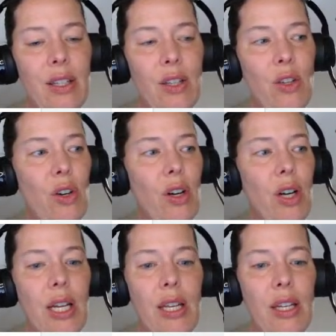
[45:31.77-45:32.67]
your
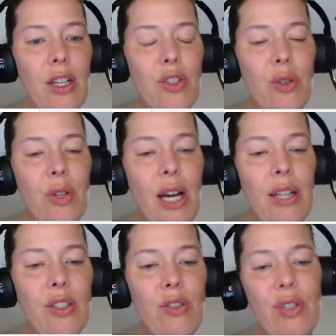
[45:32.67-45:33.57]
initial
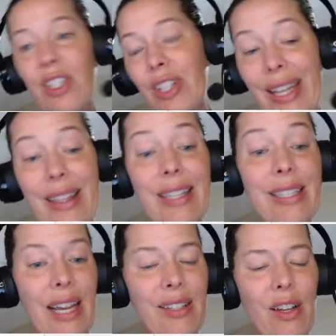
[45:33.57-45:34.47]
concentration, in this
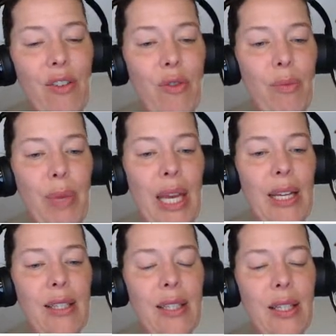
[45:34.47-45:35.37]
case of
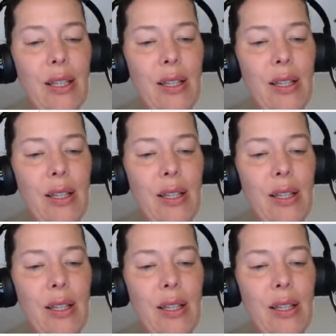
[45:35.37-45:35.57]
base,